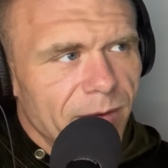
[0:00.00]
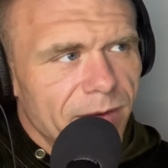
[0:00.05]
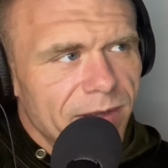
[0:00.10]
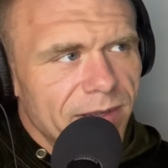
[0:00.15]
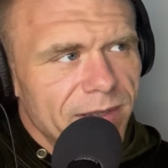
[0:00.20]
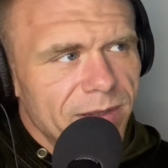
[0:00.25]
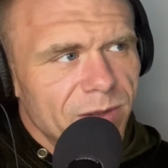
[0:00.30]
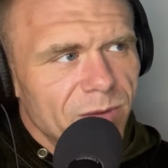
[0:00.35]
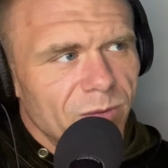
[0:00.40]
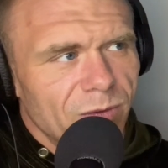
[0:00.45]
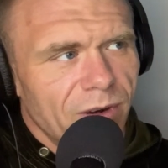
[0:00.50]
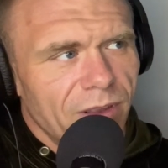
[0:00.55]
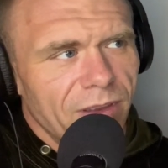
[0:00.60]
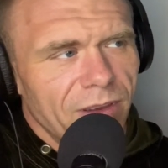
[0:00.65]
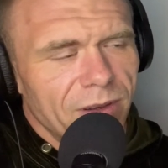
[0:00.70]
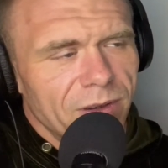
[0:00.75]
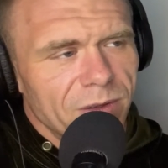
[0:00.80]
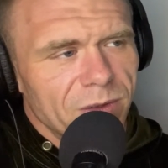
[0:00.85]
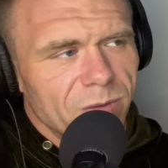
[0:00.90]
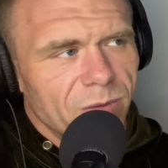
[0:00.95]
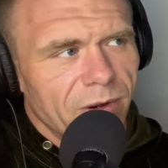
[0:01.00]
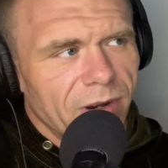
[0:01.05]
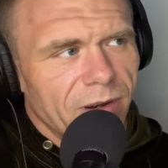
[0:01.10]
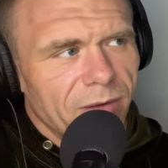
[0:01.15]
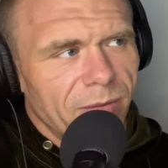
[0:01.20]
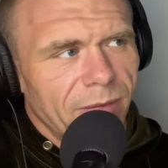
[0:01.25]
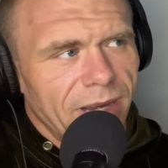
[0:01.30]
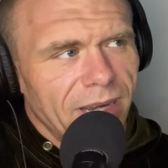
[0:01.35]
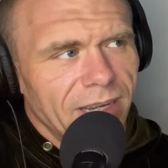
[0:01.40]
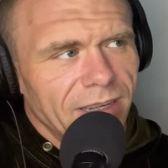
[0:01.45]
And this is one of those
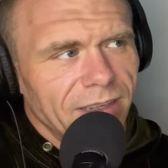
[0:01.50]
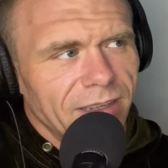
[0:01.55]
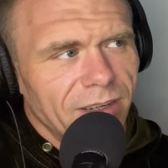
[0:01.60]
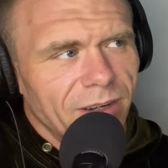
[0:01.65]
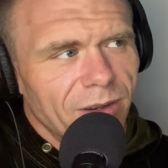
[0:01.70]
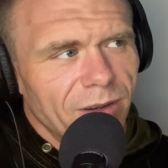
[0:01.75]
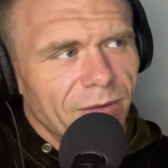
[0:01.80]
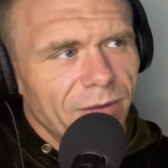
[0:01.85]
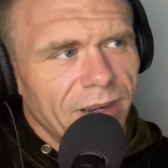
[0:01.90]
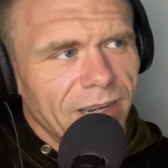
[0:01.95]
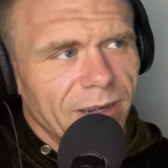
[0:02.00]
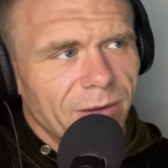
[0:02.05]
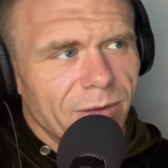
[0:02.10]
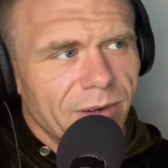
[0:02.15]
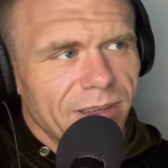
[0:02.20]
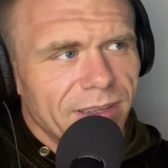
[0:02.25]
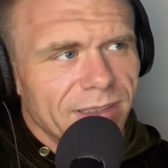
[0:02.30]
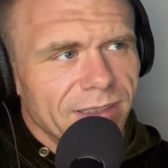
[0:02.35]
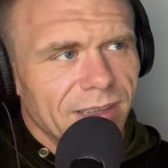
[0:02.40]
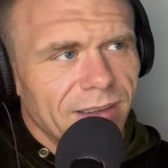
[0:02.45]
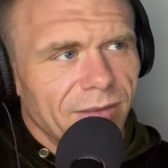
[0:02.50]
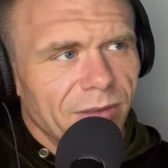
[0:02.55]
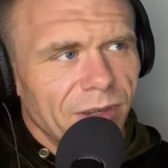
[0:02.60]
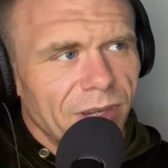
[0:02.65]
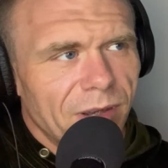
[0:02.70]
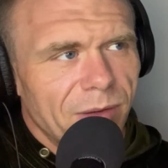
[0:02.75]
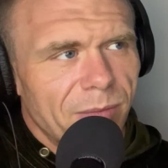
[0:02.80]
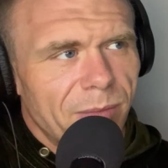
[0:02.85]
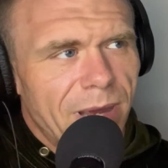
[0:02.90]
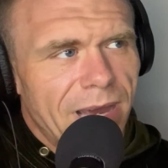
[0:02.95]
where, man, if I get one of these leveled
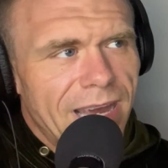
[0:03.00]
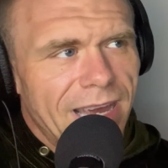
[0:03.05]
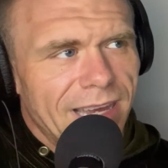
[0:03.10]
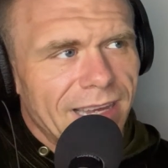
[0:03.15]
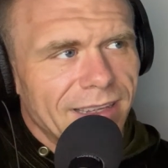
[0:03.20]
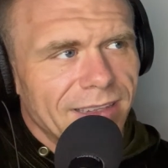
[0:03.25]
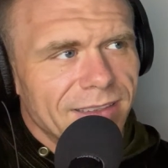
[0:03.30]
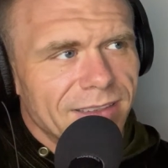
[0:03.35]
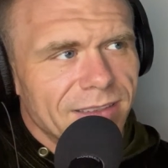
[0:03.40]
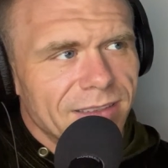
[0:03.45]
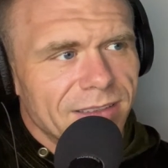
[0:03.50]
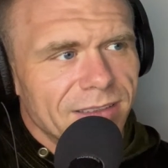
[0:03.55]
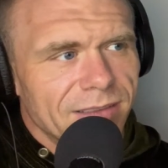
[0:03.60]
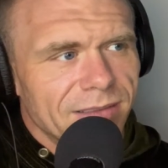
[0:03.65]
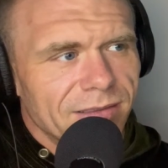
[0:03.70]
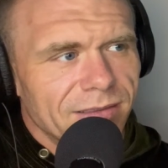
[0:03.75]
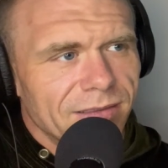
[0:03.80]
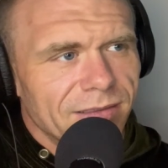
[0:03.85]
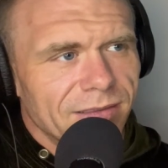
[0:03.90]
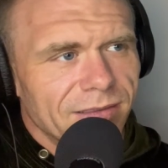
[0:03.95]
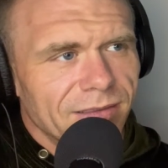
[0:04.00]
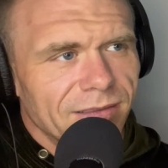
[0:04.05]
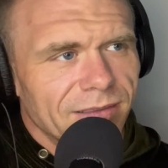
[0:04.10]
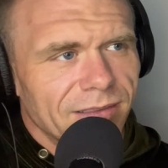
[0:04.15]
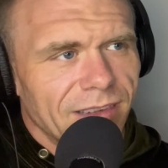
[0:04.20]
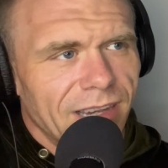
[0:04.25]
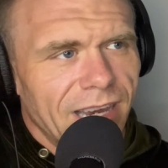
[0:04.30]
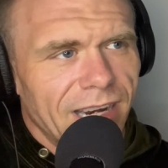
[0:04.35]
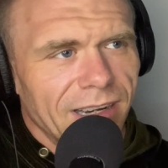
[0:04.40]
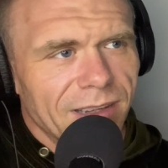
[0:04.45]
up pets
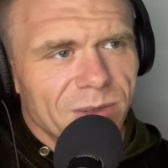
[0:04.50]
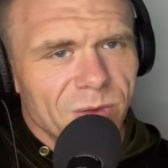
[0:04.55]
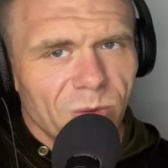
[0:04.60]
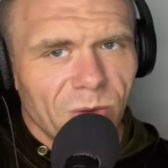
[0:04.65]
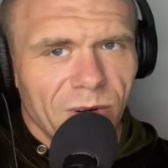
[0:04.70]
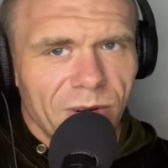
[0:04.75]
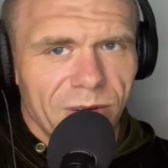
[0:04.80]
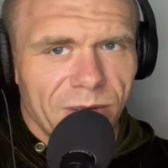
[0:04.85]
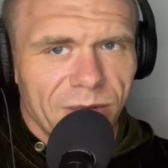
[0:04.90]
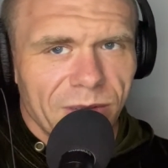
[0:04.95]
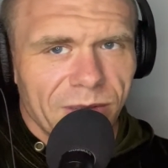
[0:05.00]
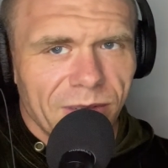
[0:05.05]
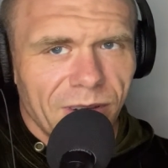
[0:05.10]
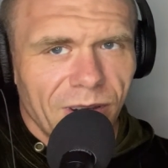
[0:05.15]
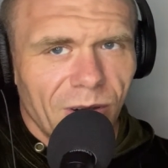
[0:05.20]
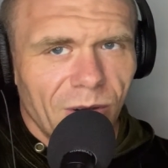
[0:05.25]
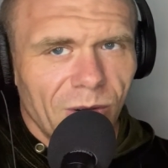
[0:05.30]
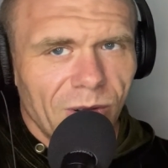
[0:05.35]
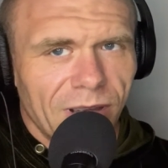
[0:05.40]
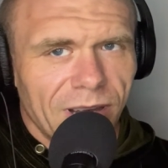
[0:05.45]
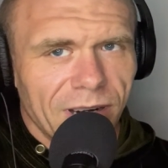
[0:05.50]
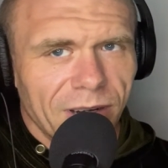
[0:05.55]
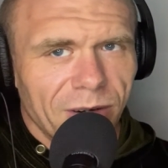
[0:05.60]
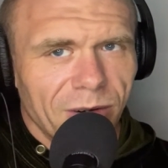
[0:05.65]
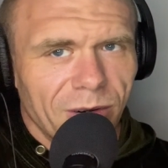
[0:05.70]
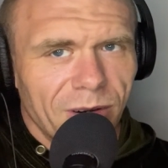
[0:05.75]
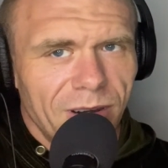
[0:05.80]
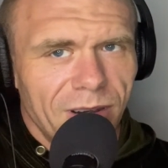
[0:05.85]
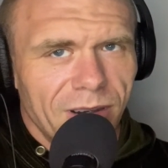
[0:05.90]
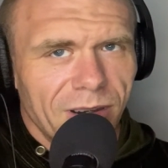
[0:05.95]
and it's worth a whole lot of
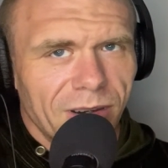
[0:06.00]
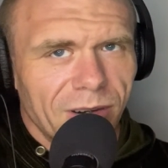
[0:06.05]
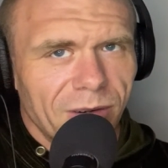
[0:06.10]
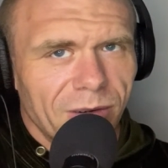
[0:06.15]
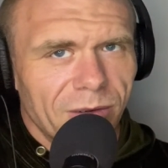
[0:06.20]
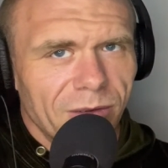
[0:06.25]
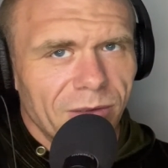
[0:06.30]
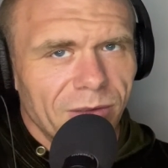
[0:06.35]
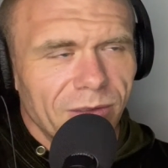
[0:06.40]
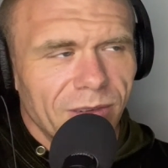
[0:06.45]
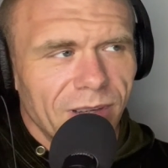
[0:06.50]
crow,